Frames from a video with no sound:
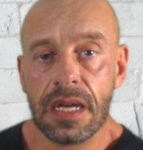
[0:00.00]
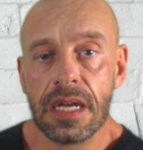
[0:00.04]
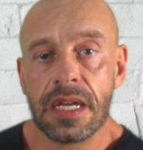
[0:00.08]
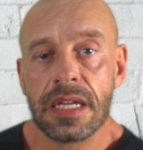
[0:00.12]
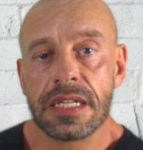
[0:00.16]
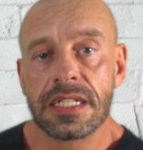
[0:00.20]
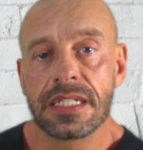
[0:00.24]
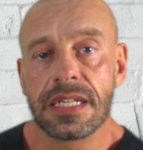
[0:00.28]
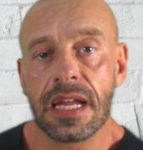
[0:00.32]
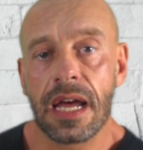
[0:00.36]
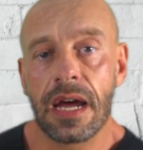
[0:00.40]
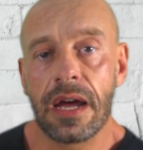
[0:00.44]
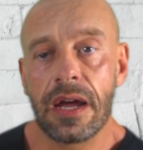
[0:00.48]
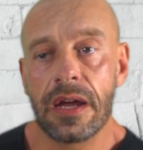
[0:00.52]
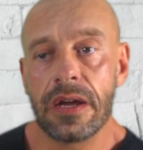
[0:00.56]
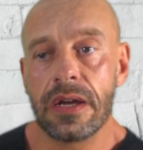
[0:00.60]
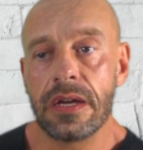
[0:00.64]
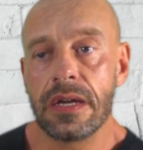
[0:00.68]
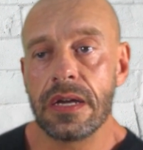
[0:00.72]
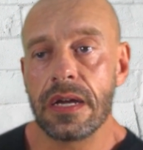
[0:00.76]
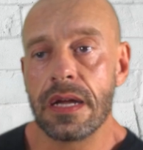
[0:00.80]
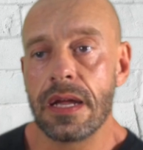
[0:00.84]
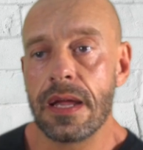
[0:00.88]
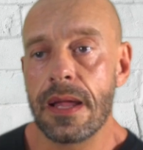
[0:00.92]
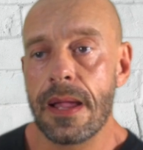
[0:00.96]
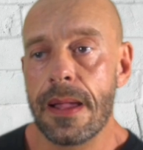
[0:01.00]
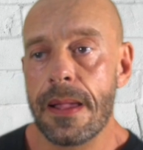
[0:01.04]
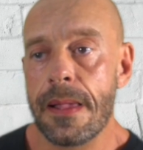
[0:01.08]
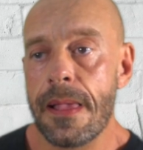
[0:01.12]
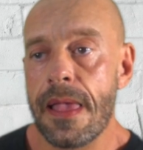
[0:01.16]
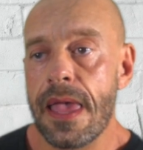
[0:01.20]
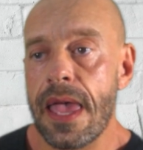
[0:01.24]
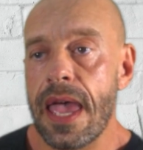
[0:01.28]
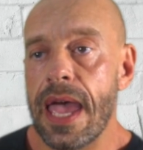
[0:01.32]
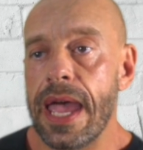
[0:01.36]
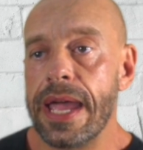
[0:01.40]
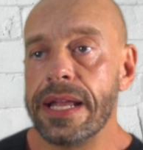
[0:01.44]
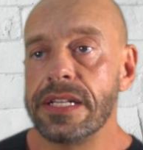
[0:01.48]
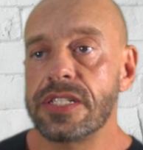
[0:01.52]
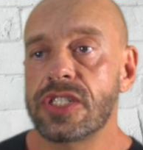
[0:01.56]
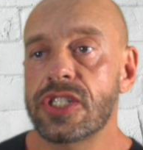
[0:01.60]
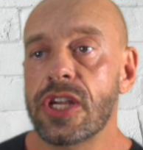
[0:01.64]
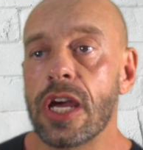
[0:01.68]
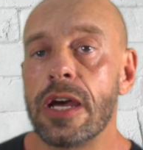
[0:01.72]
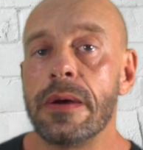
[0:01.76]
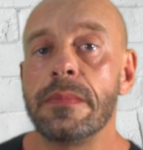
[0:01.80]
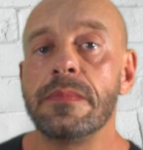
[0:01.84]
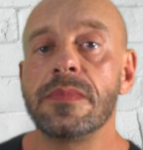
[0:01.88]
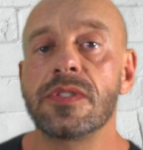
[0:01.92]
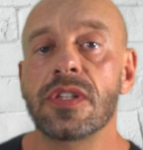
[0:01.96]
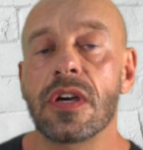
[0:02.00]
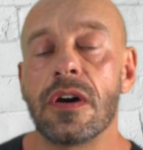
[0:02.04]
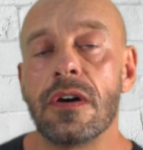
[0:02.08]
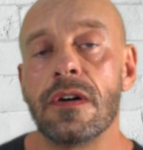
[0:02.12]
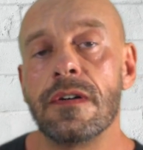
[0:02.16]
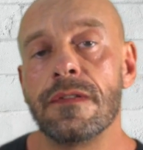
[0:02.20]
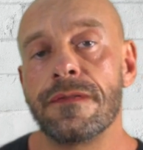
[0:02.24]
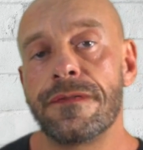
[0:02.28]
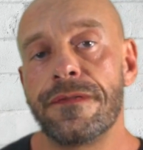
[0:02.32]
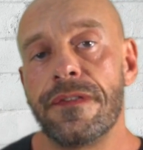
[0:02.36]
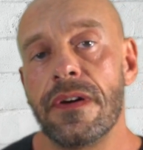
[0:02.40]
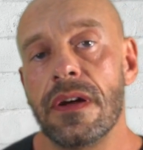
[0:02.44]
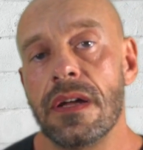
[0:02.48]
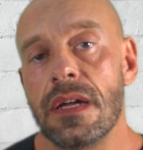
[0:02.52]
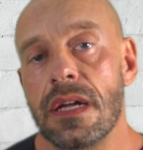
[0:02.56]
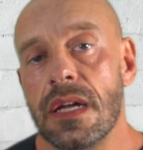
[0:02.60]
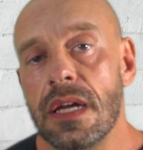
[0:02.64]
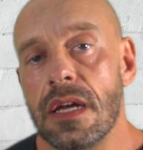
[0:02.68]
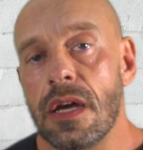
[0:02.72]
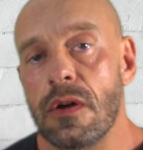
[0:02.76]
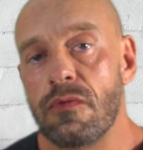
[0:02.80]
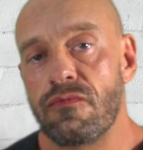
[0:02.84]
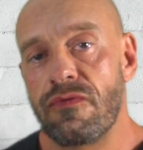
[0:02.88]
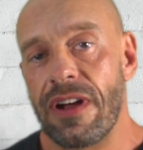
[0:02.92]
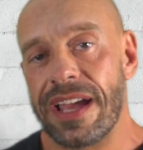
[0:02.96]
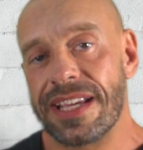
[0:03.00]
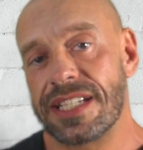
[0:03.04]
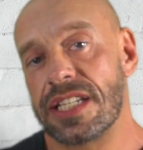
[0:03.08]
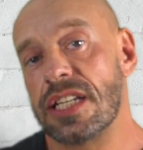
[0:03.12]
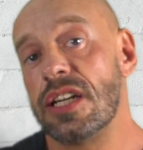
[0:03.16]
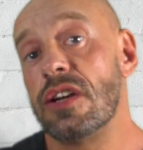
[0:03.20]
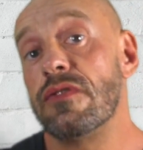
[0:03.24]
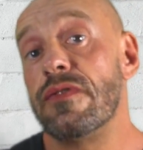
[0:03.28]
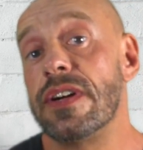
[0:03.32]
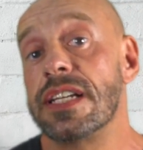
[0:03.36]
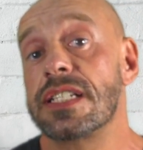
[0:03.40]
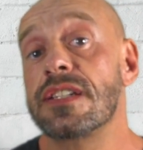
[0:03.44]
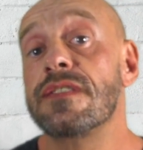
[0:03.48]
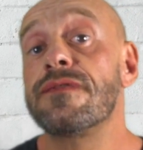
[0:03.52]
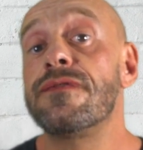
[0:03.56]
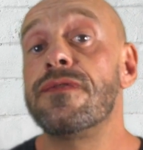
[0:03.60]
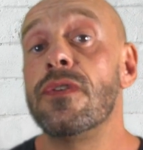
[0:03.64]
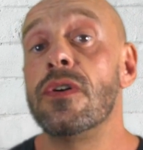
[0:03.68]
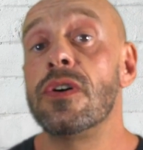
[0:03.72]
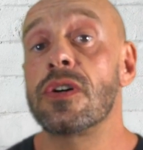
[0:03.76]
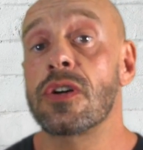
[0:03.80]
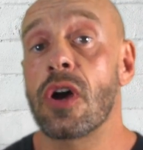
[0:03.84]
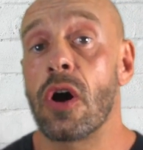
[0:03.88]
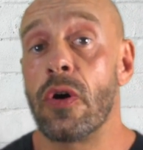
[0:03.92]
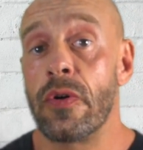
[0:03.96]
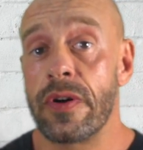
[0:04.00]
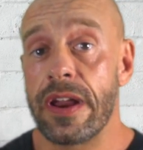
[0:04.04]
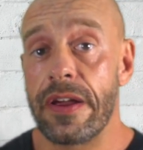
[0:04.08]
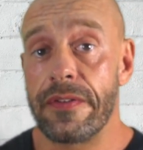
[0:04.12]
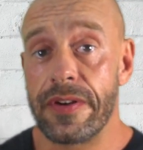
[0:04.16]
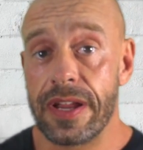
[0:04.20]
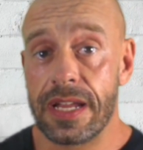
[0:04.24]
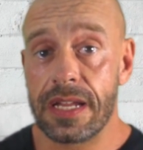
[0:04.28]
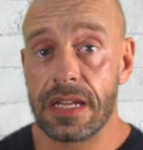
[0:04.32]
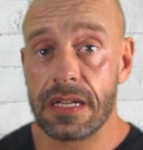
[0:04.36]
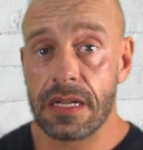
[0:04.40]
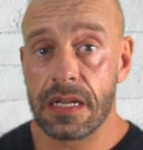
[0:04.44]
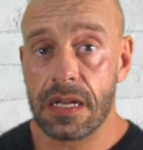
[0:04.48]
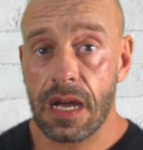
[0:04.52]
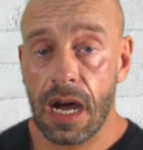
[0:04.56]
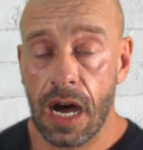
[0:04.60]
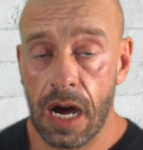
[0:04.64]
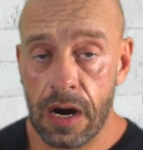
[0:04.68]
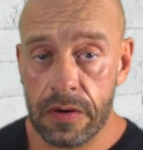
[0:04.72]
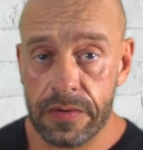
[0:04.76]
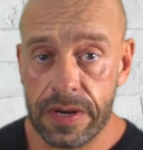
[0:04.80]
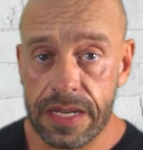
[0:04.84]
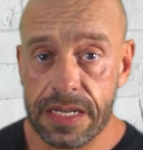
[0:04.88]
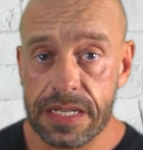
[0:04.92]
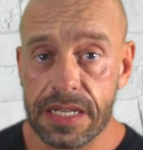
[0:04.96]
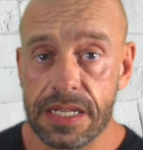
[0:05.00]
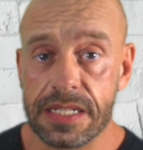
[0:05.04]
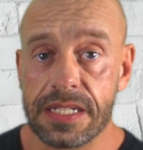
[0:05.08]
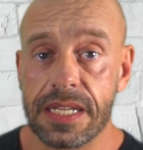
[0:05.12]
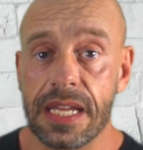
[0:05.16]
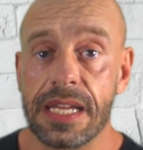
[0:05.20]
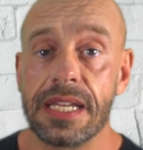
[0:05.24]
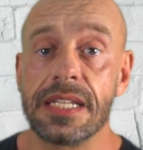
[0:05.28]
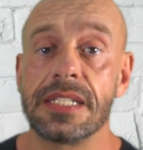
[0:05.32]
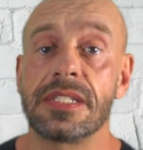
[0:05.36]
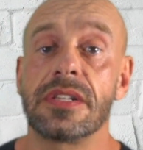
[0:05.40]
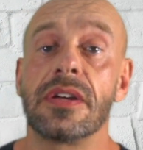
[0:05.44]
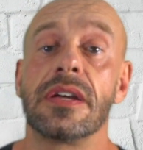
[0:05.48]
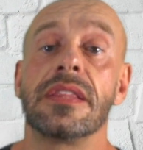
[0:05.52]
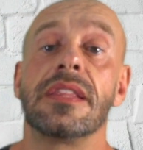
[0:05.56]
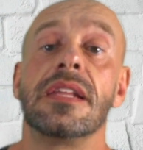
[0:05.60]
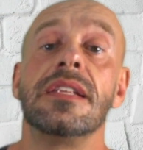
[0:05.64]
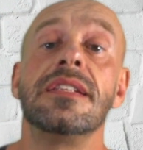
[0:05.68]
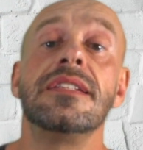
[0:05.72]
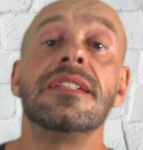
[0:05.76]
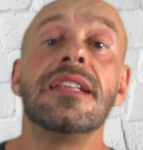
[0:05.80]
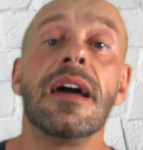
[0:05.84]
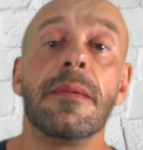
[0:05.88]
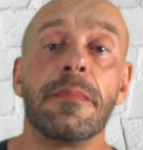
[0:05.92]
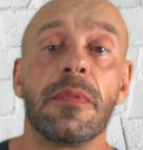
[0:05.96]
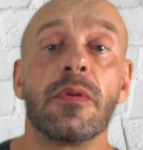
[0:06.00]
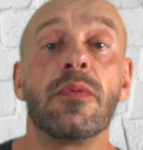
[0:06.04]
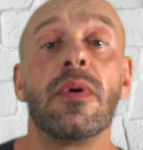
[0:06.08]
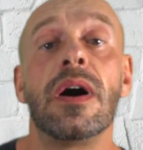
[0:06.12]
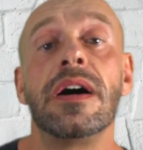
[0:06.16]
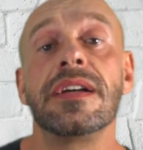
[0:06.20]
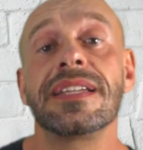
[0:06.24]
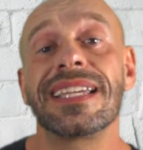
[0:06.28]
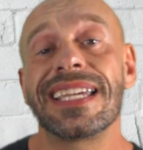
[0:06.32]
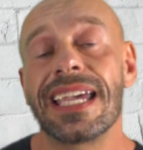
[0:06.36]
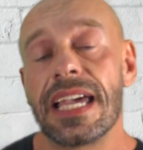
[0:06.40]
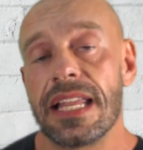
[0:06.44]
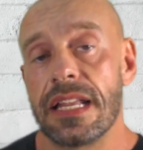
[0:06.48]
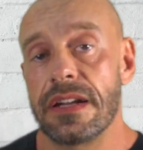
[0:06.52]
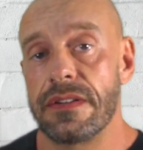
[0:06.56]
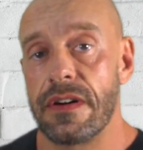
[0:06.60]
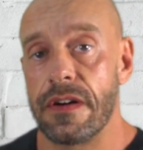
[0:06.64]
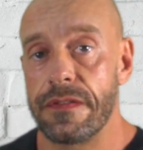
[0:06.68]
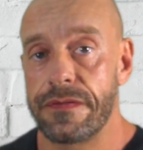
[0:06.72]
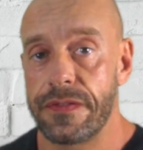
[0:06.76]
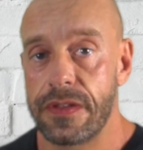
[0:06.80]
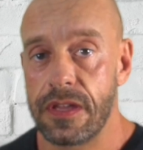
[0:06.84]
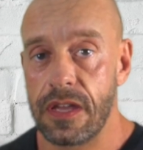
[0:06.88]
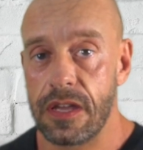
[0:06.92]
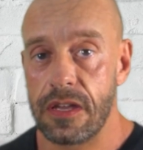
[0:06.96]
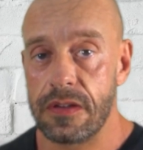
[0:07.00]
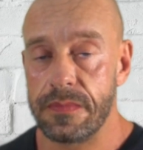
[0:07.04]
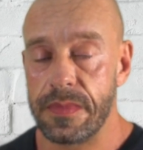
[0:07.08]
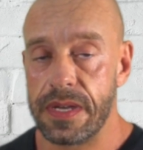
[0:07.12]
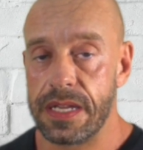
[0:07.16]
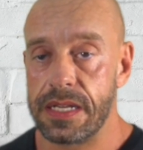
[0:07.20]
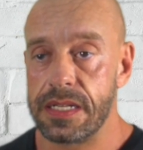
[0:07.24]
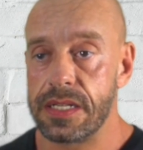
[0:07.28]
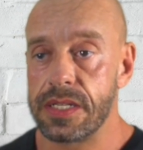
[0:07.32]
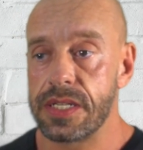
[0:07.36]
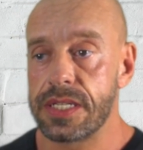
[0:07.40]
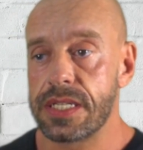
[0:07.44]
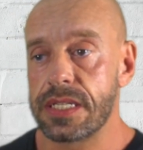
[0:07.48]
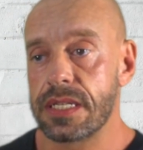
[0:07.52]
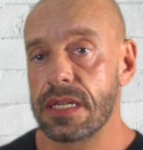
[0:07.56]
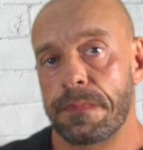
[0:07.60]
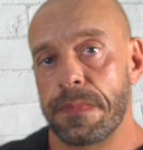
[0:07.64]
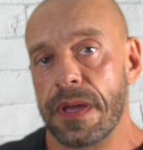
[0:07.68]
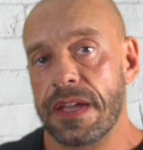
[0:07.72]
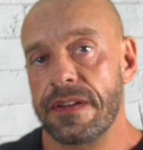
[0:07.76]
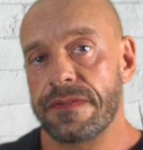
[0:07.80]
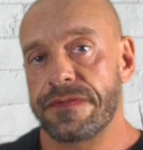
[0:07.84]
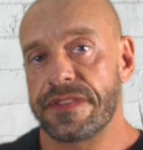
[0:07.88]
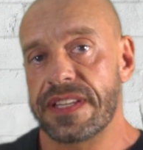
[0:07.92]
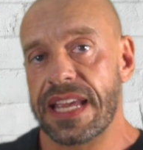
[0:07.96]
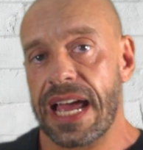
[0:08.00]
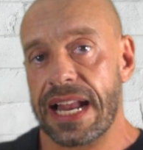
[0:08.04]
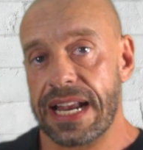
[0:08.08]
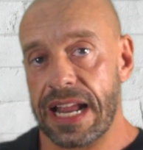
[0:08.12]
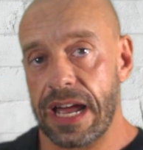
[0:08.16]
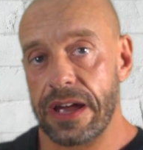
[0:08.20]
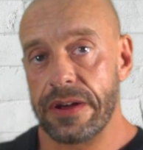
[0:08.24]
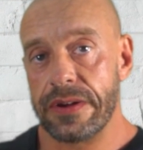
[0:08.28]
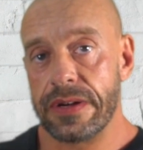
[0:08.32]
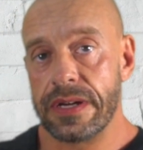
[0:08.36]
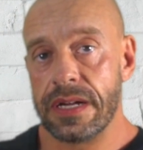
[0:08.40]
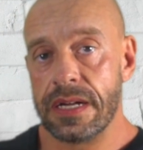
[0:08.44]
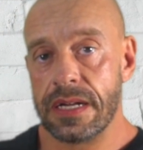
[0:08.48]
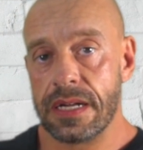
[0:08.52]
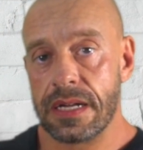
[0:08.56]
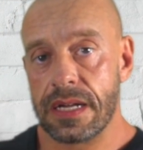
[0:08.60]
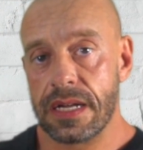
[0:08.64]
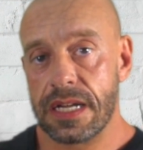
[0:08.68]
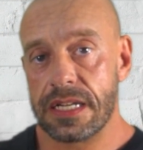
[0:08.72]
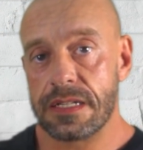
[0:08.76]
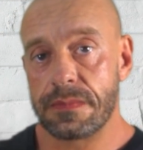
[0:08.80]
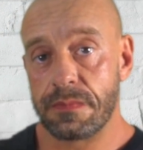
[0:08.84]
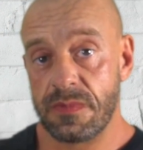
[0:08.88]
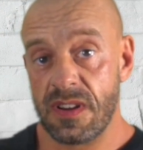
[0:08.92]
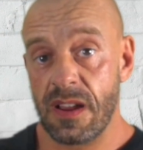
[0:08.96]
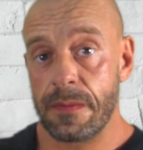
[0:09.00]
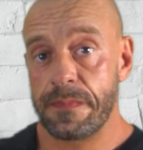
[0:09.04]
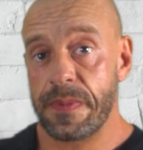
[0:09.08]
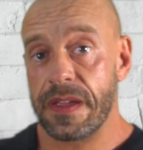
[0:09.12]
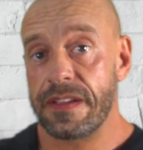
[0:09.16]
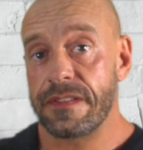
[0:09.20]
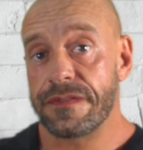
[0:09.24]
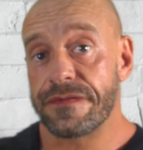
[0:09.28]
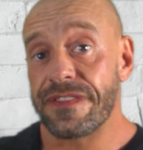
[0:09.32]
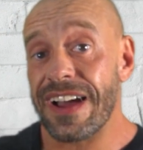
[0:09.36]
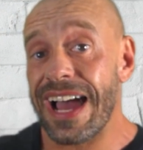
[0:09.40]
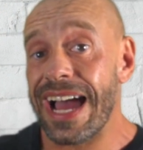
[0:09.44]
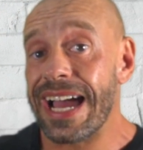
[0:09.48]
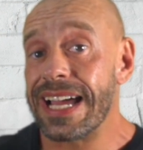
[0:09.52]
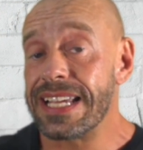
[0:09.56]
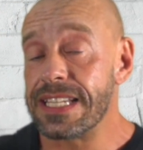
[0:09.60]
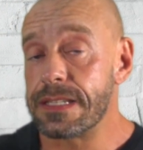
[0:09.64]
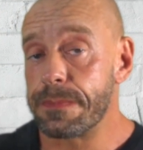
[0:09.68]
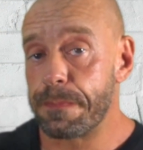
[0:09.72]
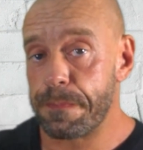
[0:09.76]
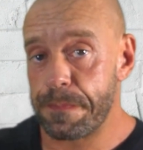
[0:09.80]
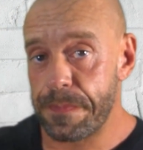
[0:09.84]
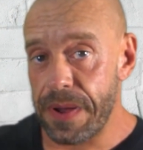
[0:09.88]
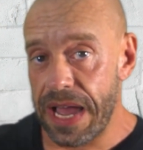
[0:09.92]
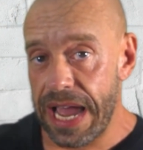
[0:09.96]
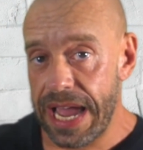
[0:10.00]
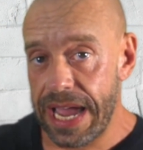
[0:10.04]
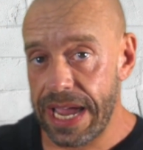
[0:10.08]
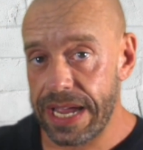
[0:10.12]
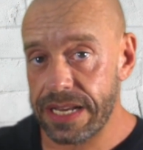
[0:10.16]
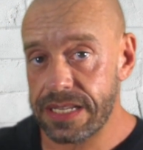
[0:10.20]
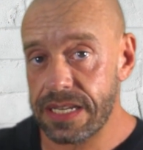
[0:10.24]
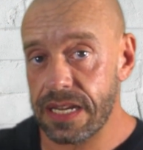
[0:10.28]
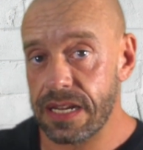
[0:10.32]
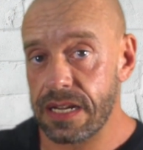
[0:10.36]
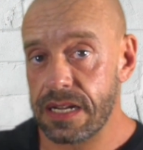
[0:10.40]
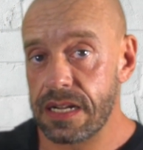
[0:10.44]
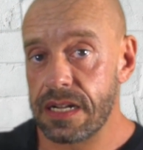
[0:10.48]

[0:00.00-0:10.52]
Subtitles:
So in terms of raising your risk for coronary artery disease, like the #1 killer of humans, beef tallow is, beef fat is bad,